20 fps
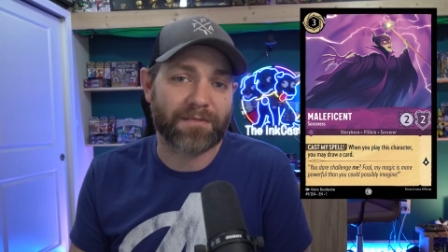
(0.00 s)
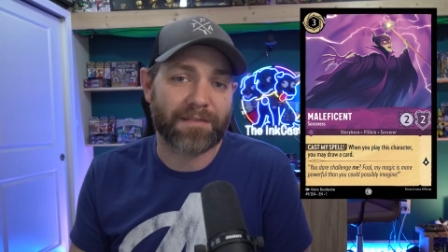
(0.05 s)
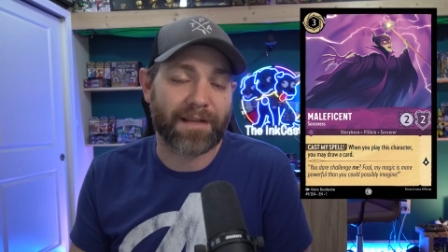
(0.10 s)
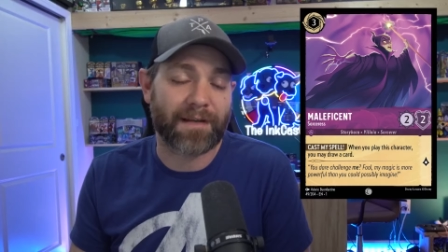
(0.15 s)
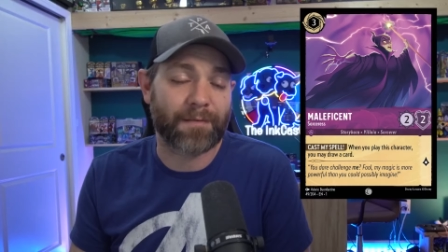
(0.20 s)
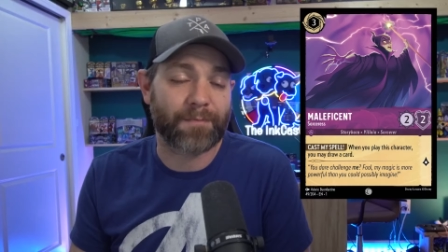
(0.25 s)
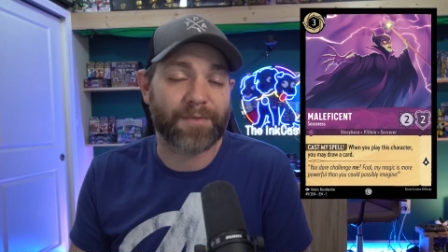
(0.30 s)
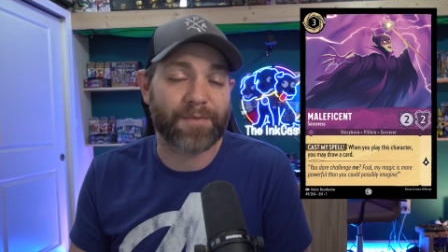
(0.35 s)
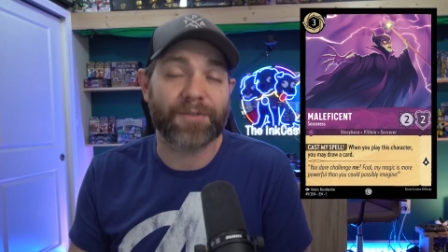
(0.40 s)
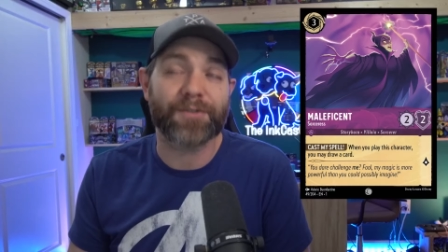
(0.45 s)
and
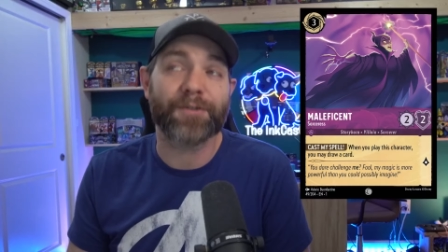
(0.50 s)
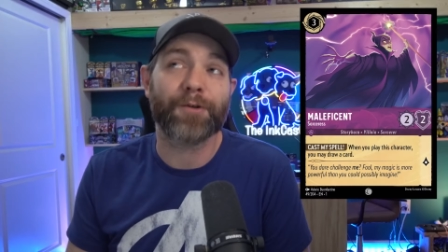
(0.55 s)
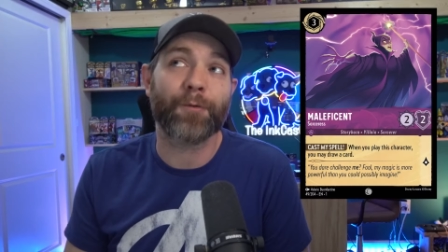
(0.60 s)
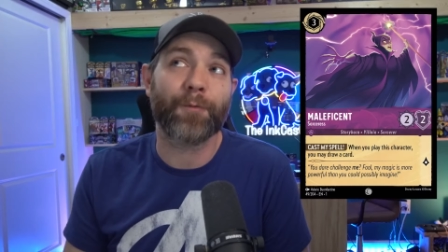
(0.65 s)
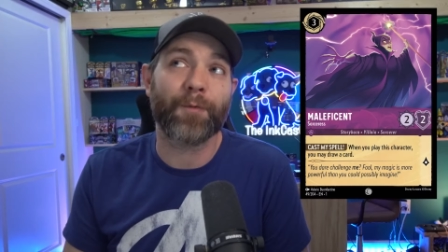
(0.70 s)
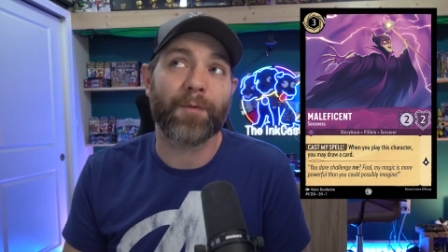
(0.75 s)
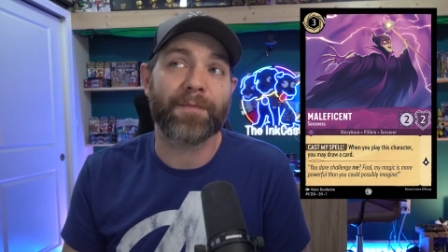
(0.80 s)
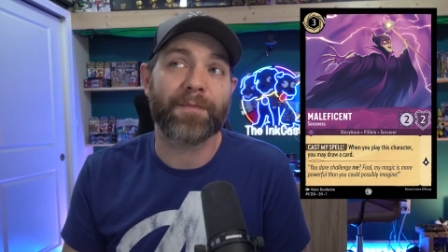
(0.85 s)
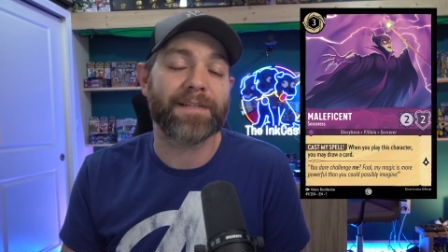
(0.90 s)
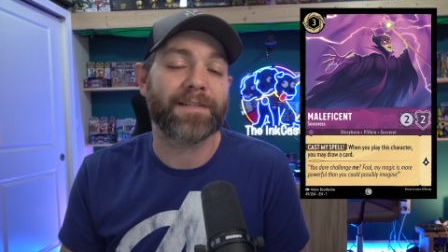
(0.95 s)
I'm sure
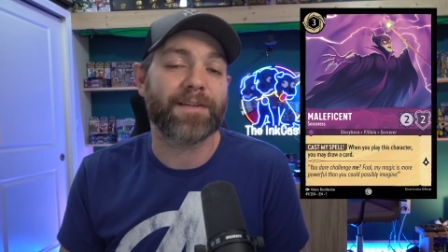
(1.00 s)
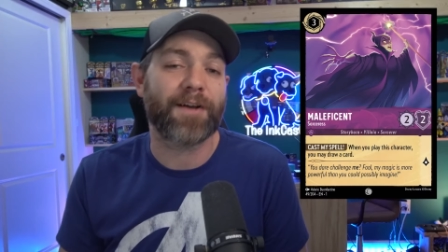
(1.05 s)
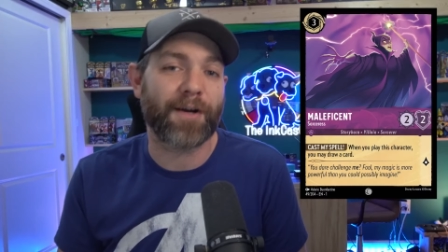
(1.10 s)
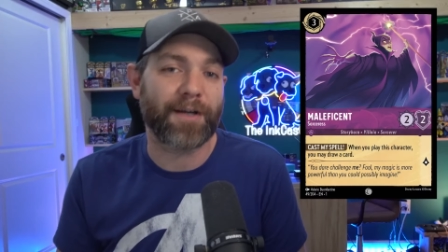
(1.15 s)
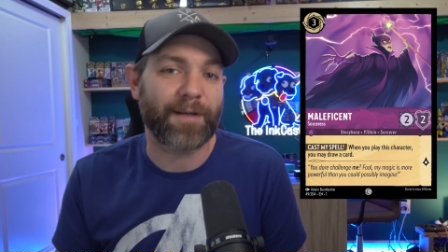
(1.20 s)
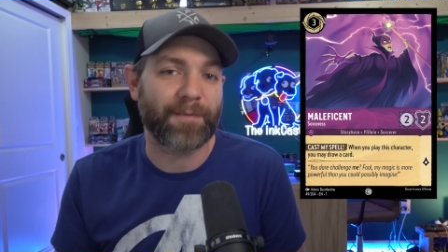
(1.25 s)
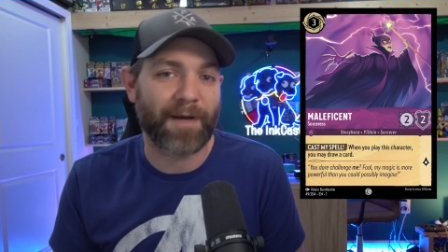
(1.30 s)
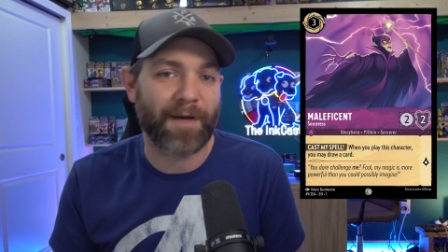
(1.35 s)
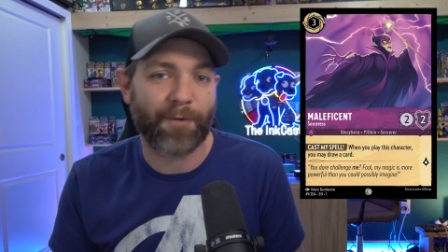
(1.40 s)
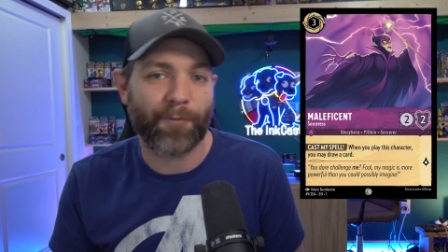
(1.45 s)
we'll be
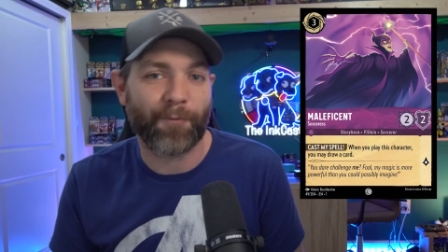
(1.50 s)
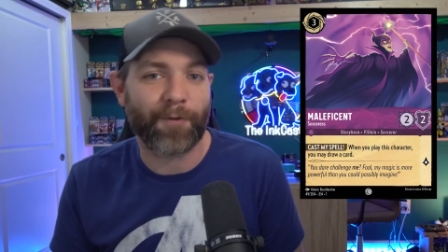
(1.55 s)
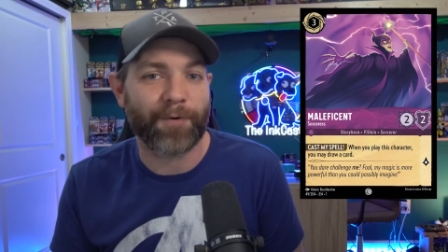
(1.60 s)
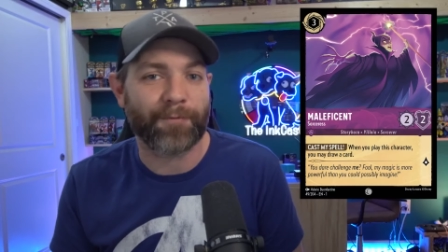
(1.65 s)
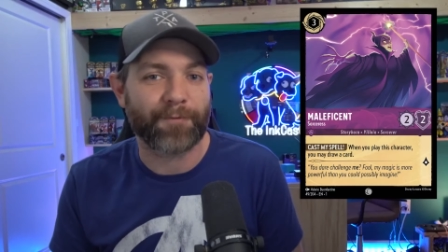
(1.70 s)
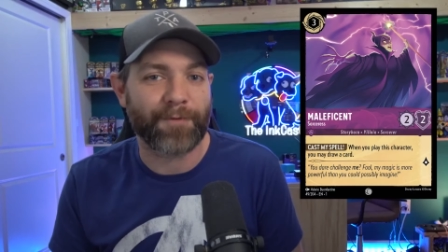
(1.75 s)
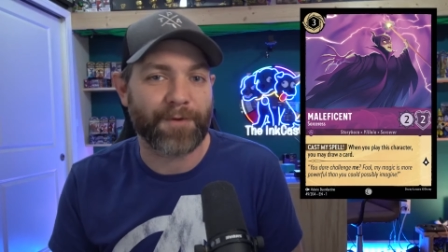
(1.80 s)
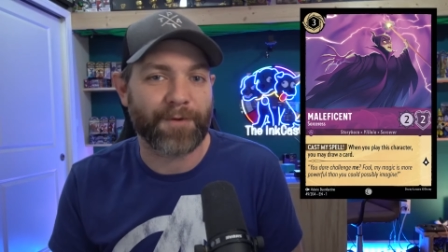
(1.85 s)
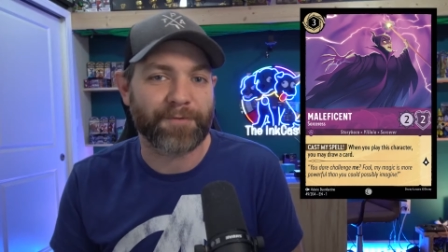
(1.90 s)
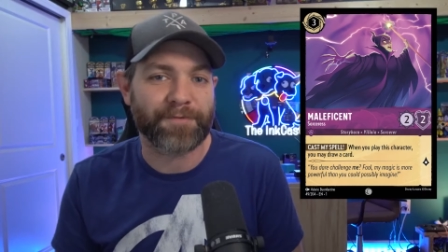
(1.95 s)
talking about one
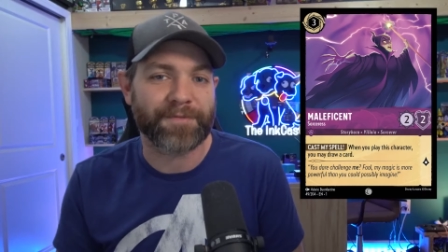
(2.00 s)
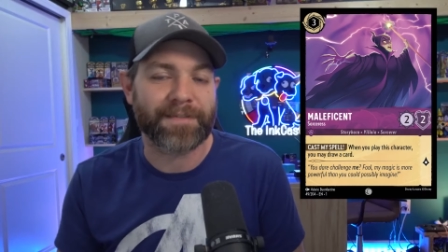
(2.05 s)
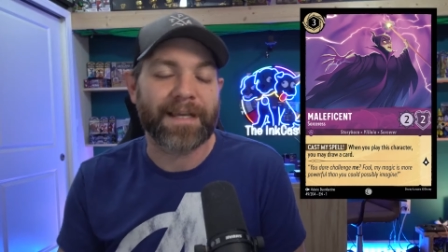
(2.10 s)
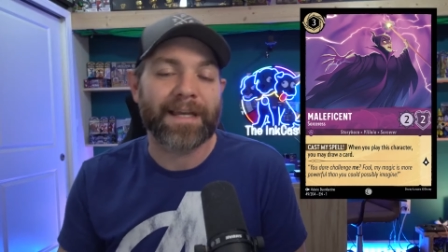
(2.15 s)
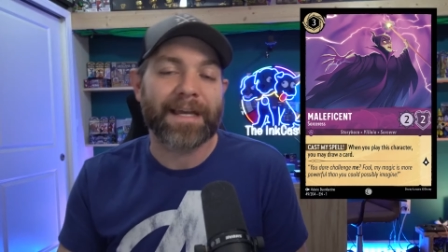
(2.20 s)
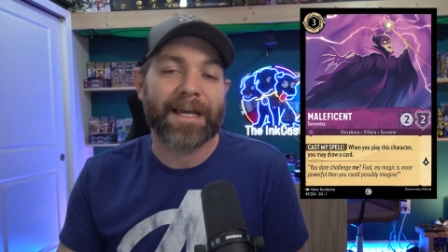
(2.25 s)
of those